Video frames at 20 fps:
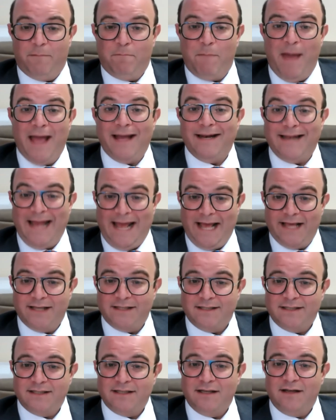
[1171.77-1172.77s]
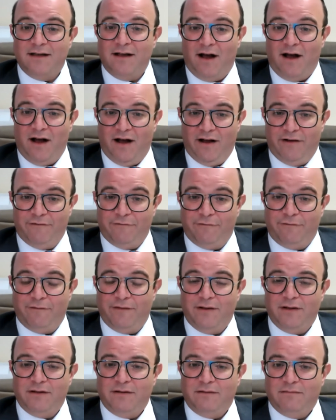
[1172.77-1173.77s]
paid days of
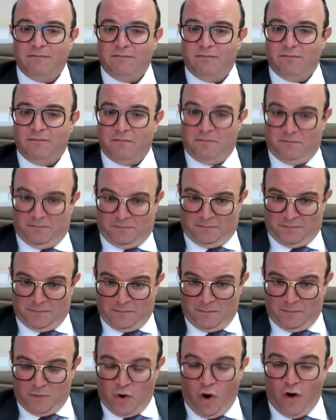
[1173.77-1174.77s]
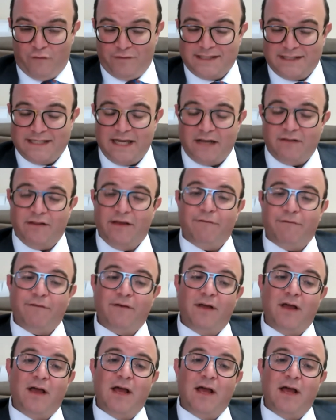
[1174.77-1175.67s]
COVID sick leave.